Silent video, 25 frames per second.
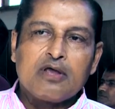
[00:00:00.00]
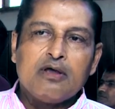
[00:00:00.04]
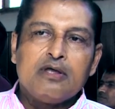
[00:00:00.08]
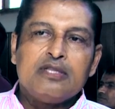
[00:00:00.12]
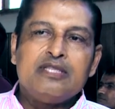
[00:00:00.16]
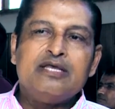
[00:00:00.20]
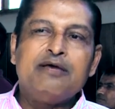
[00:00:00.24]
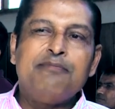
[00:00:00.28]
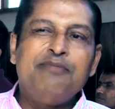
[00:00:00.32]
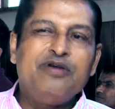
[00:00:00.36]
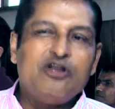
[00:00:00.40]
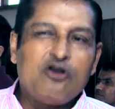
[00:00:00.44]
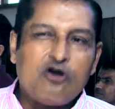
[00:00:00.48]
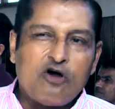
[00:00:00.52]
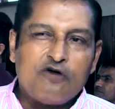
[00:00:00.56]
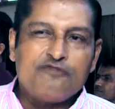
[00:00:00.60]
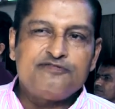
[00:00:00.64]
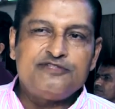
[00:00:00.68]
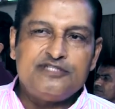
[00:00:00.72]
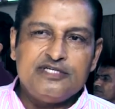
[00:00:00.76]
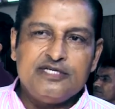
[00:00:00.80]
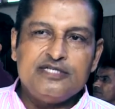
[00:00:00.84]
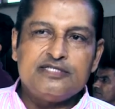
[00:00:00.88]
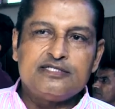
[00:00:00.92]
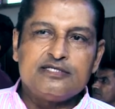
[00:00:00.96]
They've been off
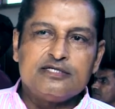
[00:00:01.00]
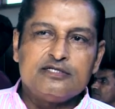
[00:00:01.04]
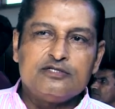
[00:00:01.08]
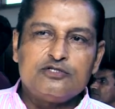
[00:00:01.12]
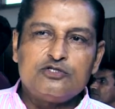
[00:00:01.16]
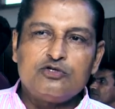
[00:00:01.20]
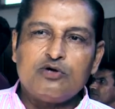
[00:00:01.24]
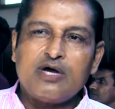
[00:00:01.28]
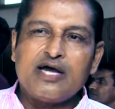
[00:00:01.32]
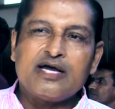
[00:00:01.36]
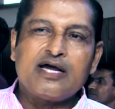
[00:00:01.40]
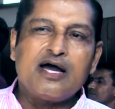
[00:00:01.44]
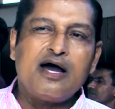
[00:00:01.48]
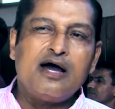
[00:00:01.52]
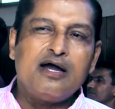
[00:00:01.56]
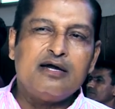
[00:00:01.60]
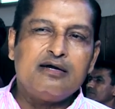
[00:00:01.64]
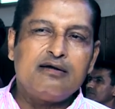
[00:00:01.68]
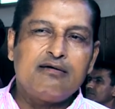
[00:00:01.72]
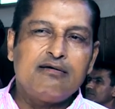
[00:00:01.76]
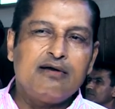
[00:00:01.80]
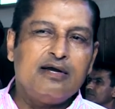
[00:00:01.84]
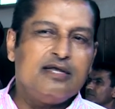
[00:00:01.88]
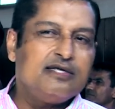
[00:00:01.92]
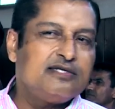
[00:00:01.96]
season, so I can't
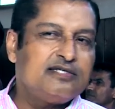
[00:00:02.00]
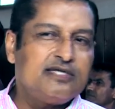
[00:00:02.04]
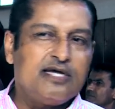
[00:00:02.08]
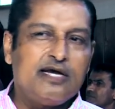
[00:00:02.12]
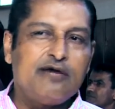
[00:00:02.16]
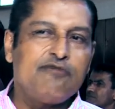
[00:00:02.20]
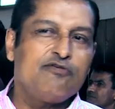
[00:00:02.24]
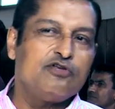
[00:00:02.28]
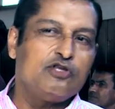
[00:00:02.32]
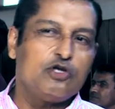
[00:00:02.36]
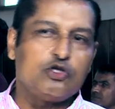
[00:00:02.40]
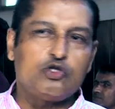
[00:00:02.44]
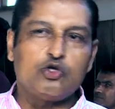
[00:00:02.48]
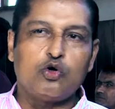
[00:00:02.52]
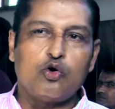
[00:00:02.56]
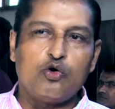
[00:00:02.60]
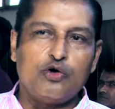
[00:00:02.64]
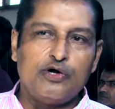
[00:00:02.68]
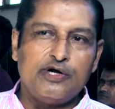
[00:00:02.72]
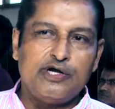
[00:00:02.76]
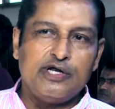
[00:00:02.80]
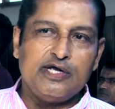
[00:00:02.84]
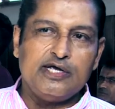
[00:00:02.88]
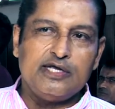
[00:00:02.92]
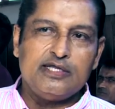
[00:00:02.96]
really say it with
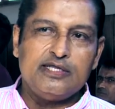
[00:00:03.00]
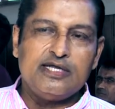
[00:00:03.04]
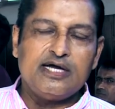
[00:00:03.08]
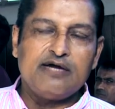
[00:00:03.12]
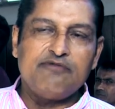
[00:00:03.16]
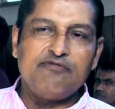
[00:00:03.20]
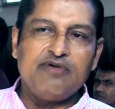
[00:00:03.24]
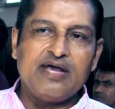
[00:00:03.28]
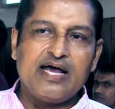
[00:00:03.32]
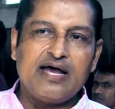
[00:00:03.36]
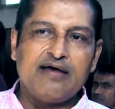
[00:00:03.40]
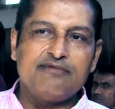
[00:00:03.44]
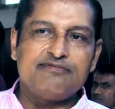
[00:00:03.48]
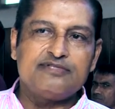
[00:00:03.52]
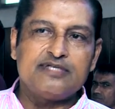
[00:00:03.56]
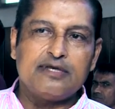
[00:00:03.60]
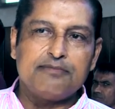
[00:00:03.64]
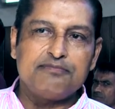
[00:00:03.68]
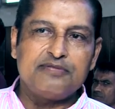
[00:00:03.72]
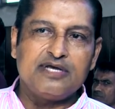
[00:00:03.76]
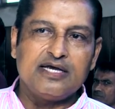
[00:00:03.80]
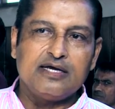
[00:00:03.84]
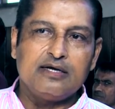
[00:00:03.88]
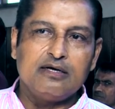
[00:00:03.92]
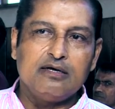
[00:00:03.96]
authority that we have
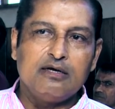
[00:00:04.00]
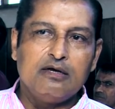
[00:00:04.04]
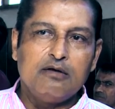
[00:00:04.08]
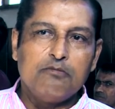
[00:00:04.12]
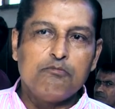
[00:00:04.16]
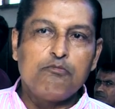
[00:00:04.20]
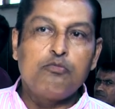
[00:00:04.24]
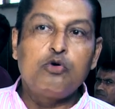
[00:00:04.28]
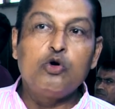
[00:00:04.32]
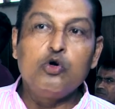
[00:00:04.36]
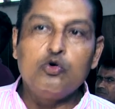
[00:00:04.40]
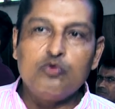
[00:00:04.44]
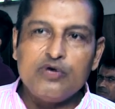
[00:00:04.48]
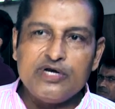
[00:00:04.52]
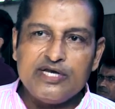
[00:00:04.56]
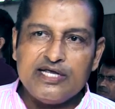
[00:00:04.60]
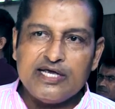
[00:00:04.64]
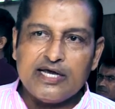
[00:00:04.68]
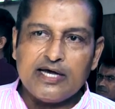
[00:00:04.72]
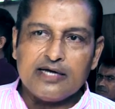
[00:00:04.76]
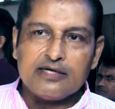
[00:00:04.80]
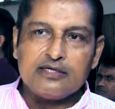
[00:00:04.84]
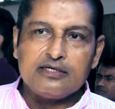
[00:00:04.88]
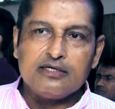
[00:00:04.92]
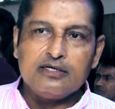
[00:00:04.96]
something proven
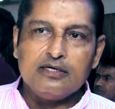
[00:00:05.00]
yet.